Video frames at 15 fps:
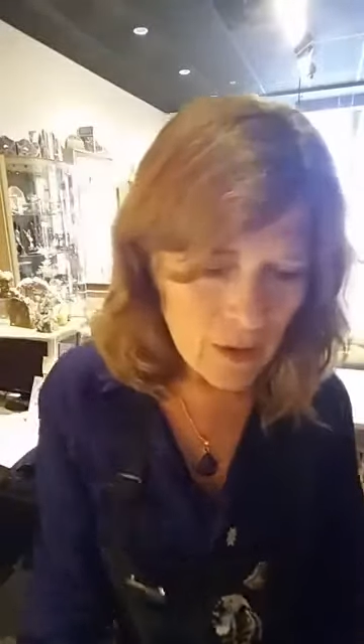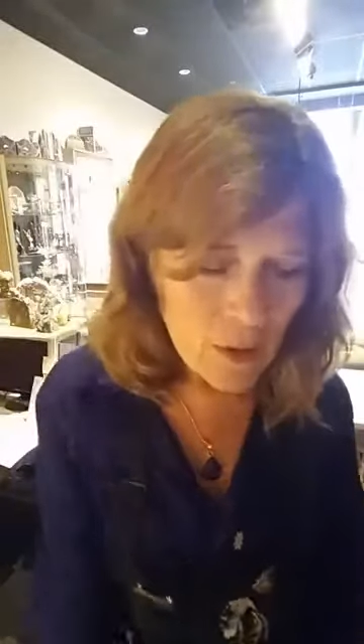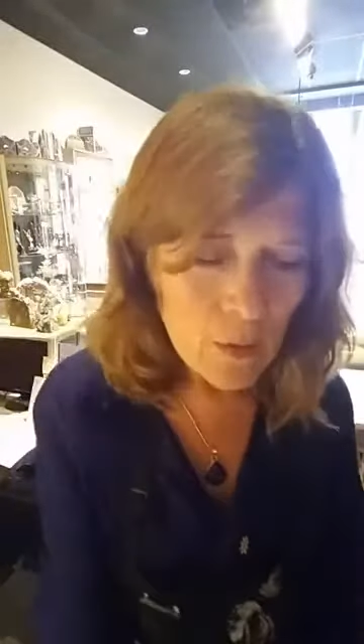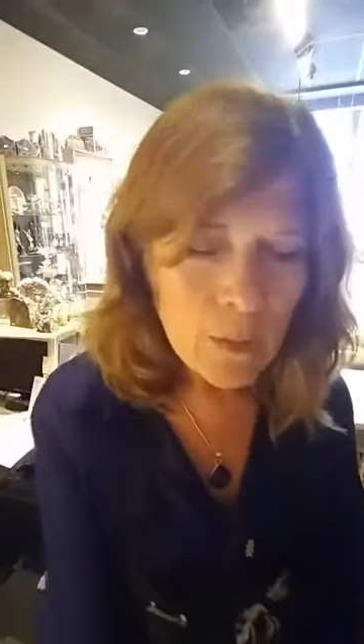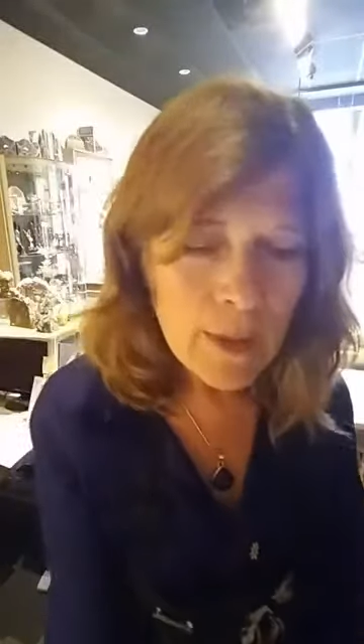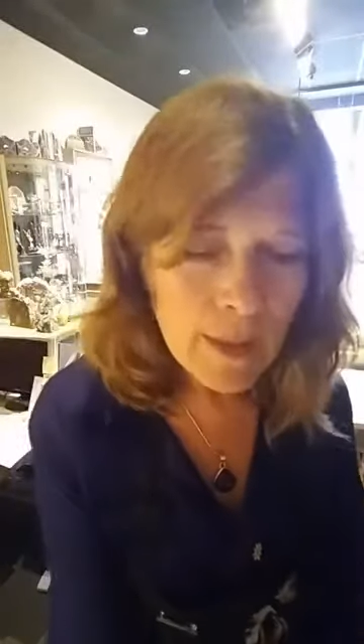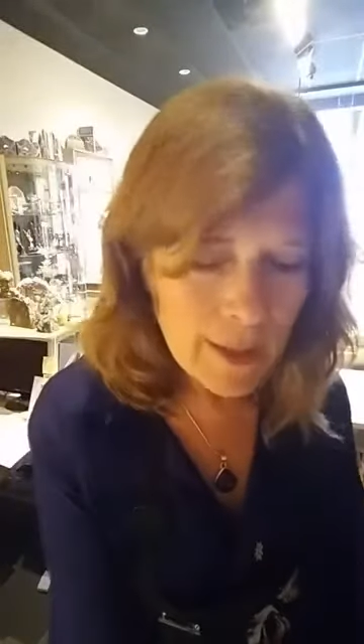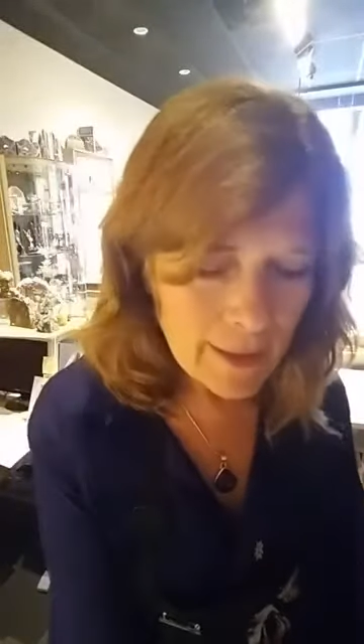
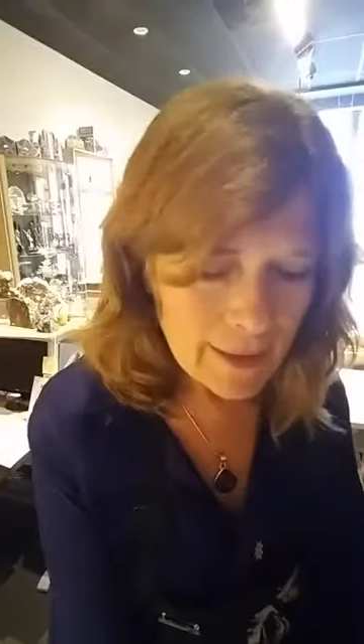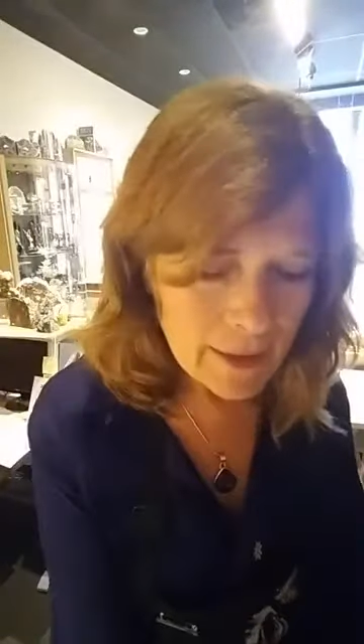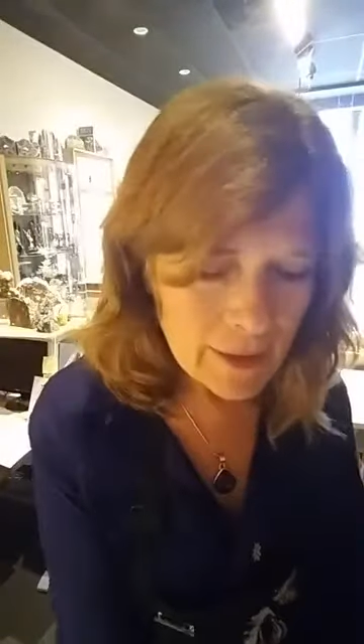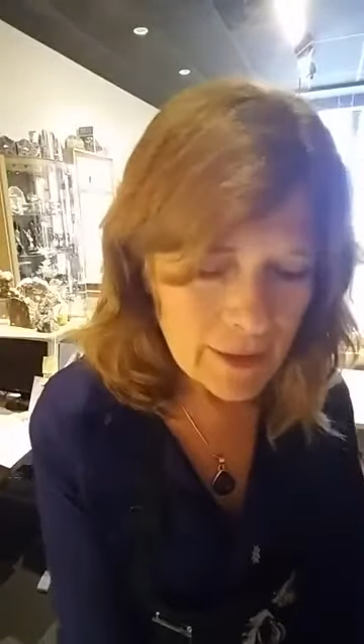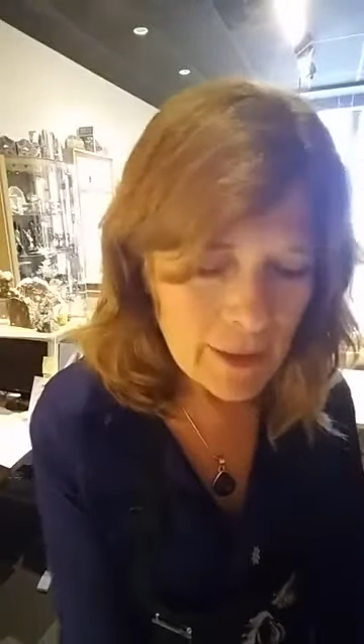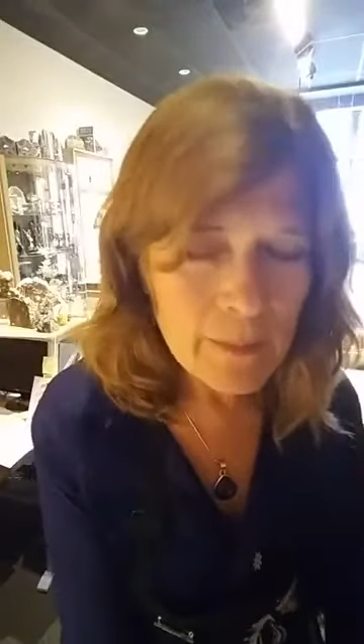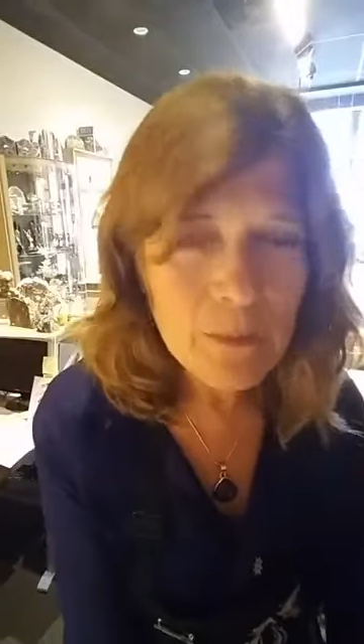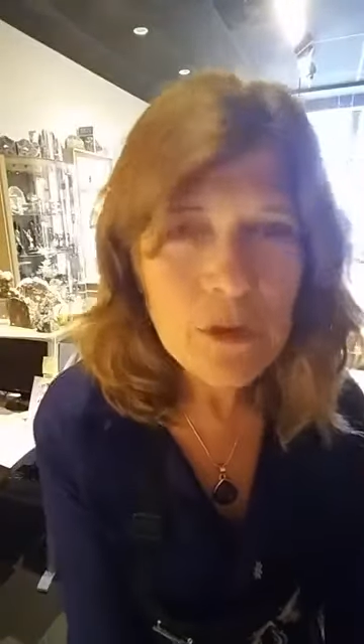We got in
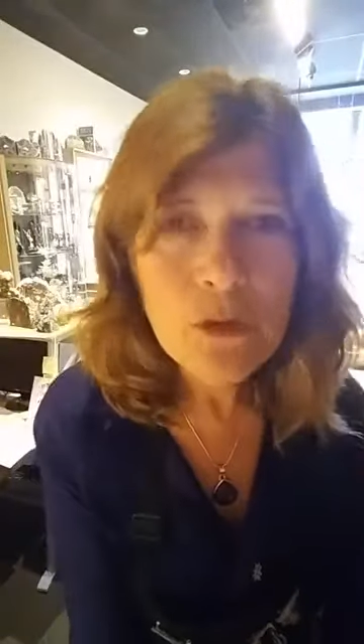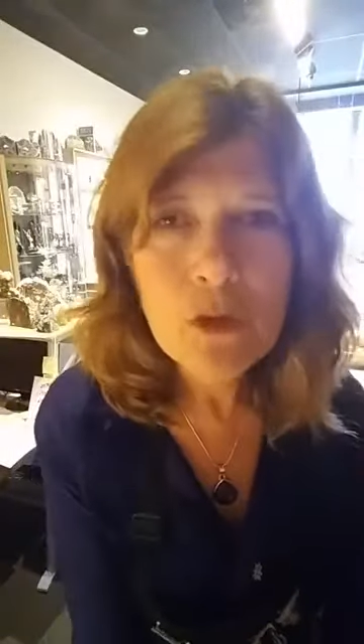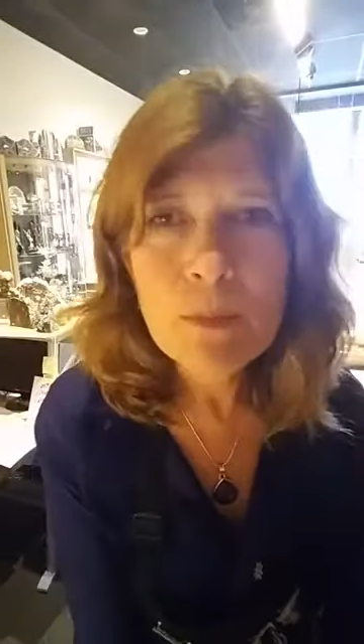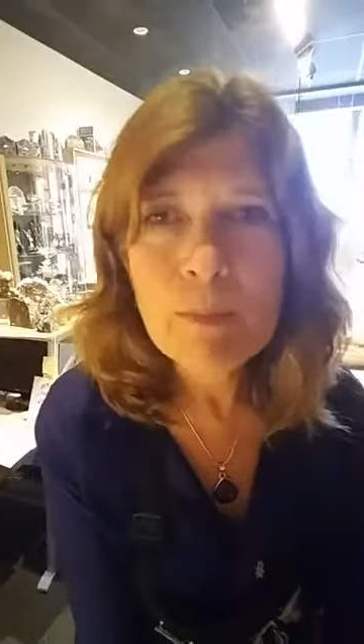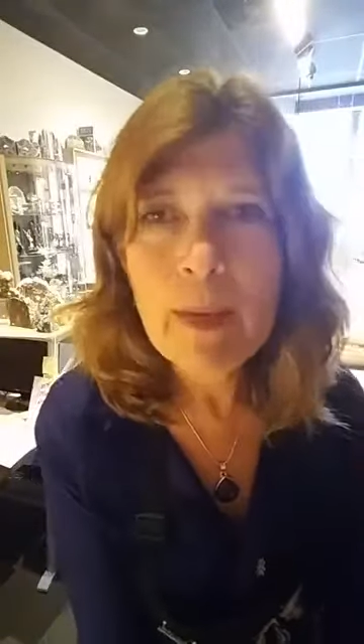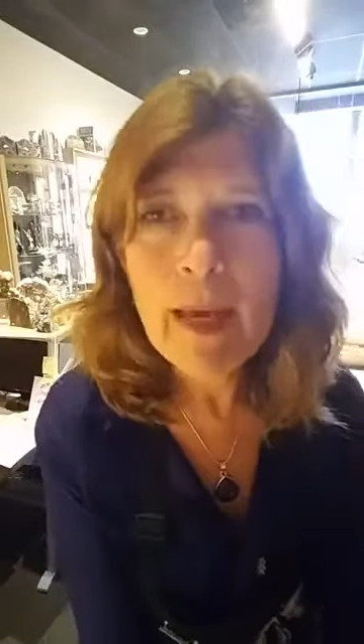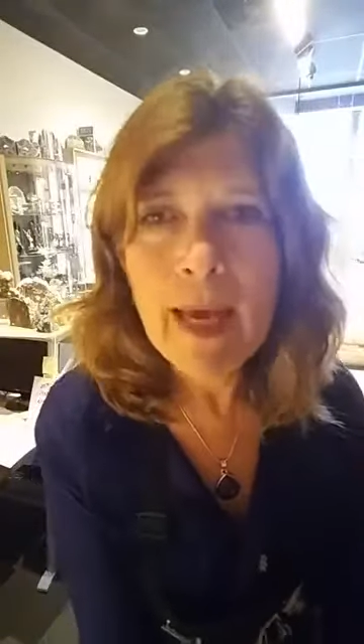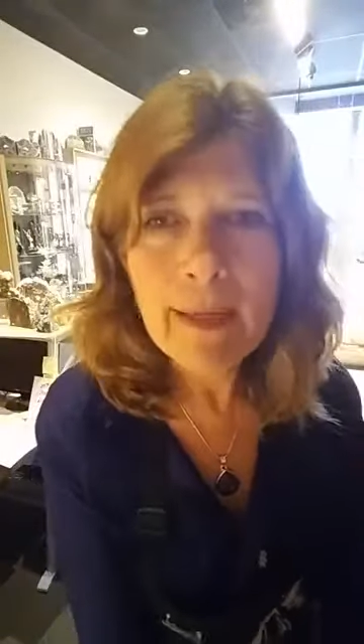some
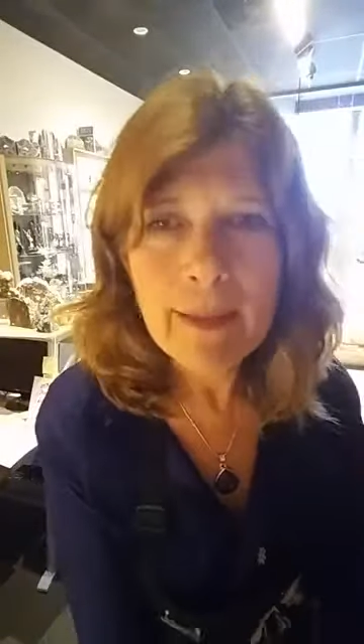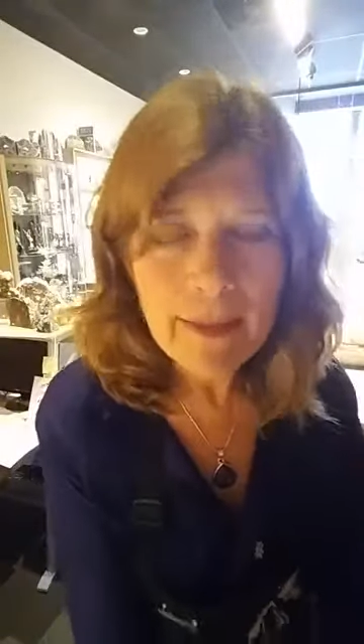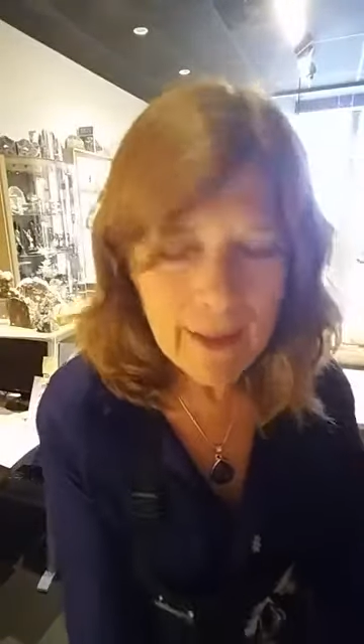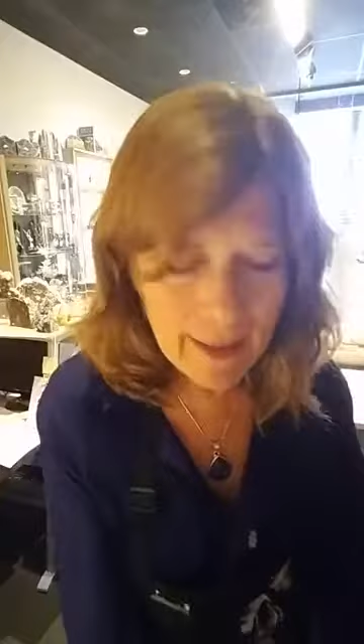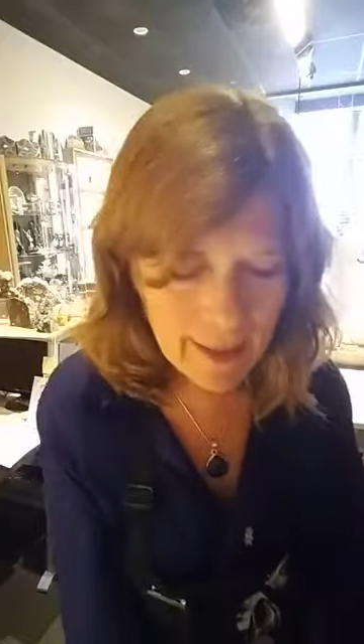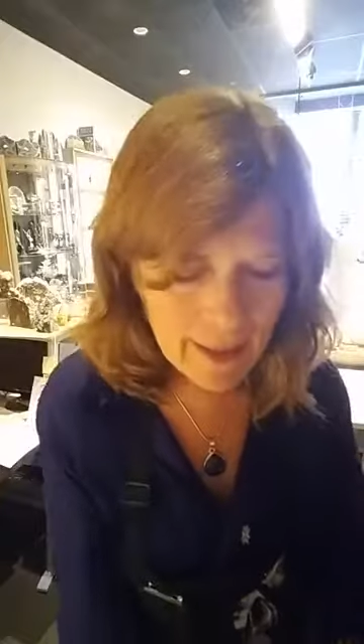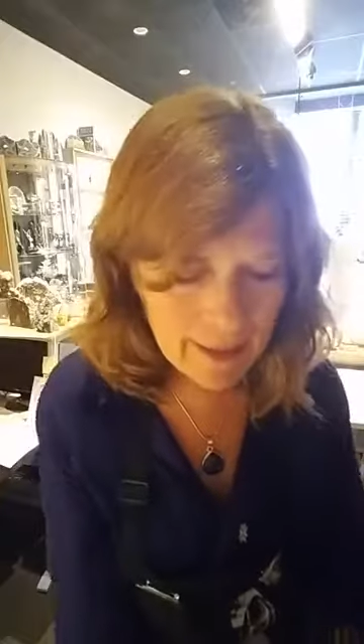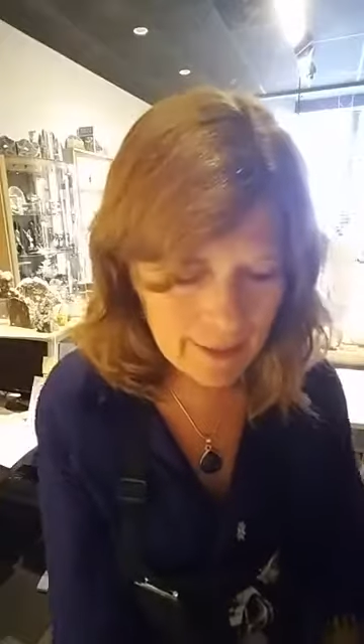
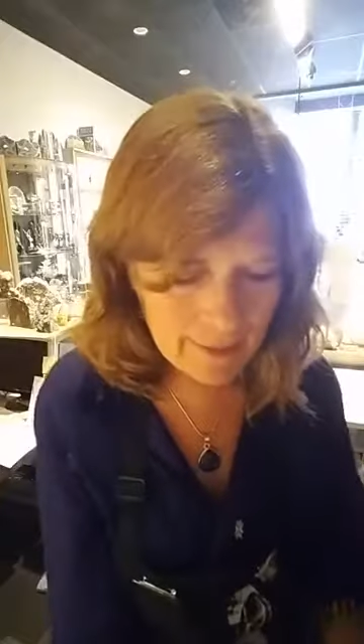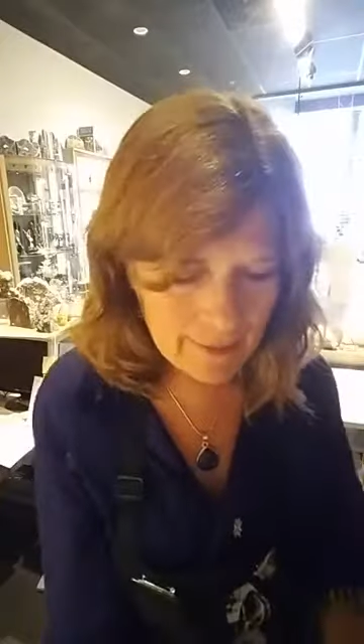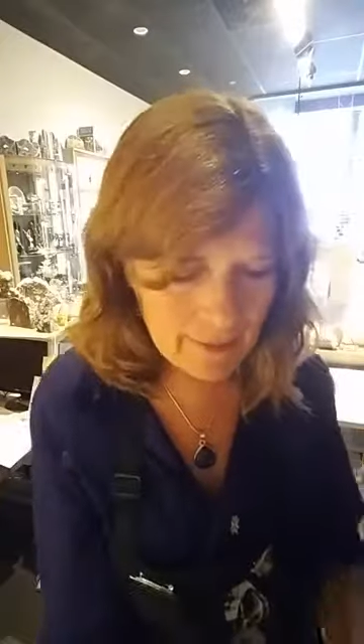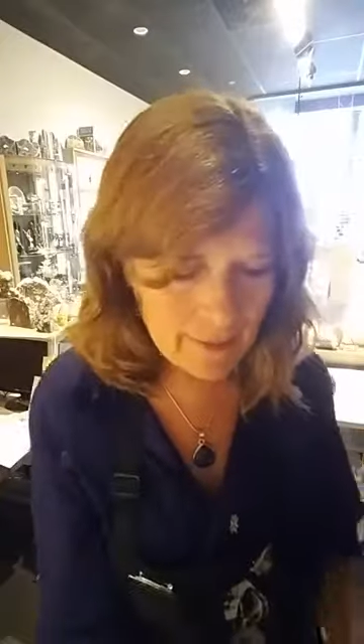stromatolite